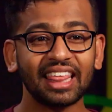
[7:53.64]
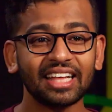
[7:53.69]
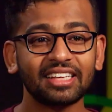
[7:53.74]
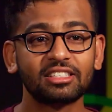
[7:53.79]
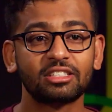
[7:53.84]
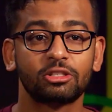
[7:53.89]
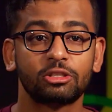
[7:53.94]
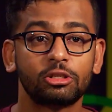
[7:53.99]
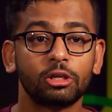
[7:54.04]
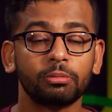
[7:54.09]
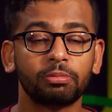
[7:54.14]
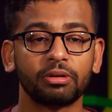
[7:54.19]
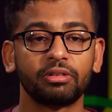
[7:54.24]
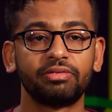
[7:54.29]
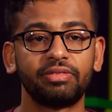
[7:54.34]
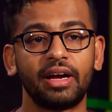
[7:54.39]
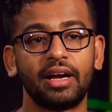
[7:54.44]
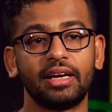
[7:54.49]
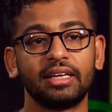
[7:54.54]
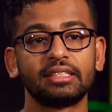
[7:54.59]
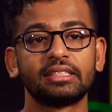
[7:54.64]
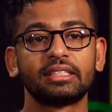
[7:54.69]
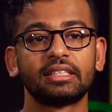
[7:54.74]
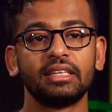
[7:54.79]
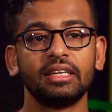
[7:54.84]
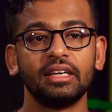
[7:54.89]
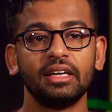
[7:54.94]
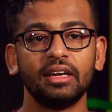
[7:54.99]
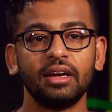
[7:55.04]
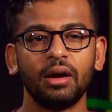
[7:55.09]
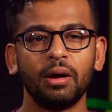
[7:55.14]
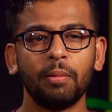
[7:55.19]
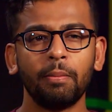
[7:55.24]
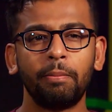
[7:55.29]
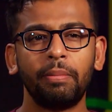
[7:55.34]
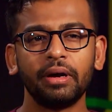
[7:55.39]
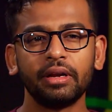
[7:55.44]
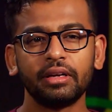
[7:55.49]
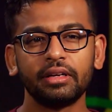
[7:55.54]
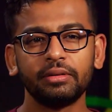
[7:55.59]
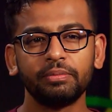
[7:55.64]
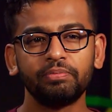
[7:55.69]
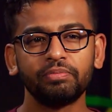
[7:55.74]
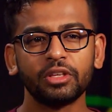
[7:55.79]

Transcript: That's super fast. But